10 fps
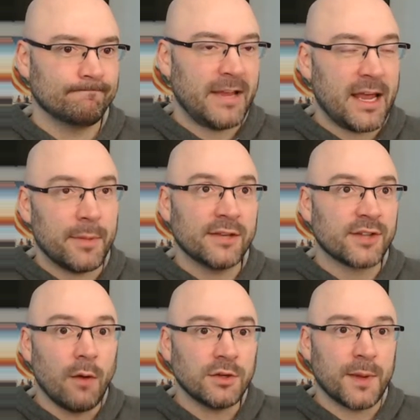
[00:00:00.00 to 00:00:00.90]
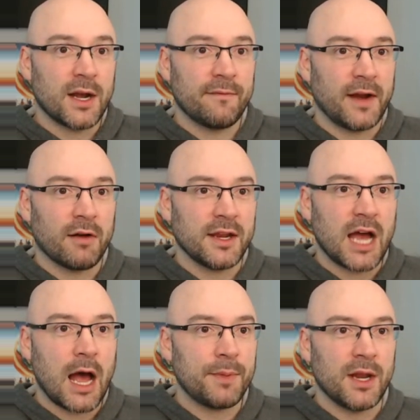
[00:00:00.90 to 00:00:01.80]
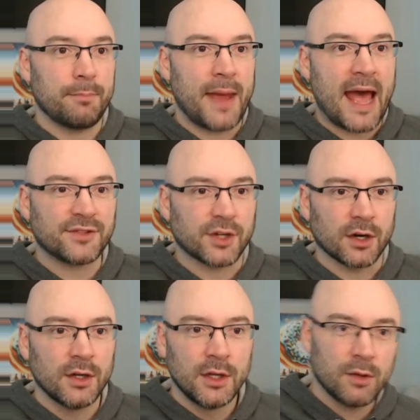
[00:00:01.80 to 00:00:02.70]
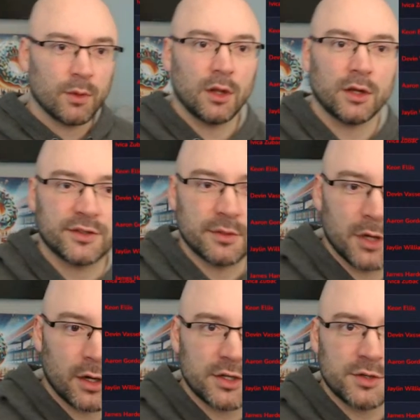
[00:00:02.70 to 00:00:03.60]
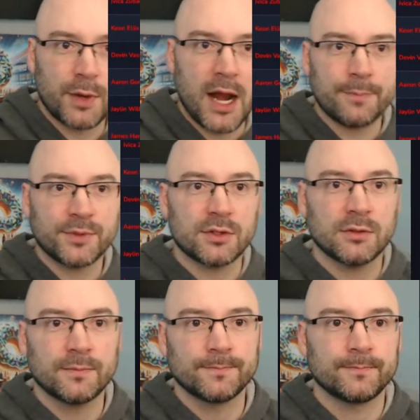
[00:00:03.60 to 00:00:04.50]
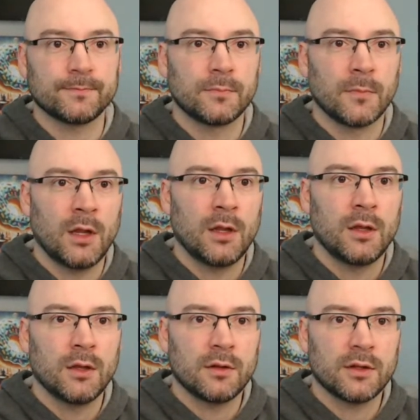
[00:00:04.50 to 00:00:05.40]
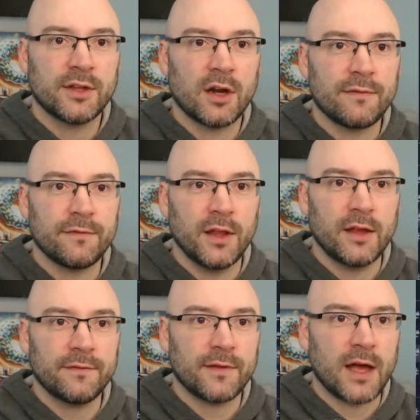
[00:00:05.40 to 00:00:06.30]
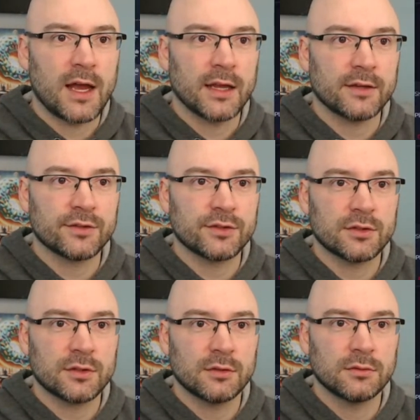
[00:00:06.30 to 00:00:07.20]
but he's always been a very competent passer. You want to look at some Nurkic props? Let's get off Fliff, Onyx.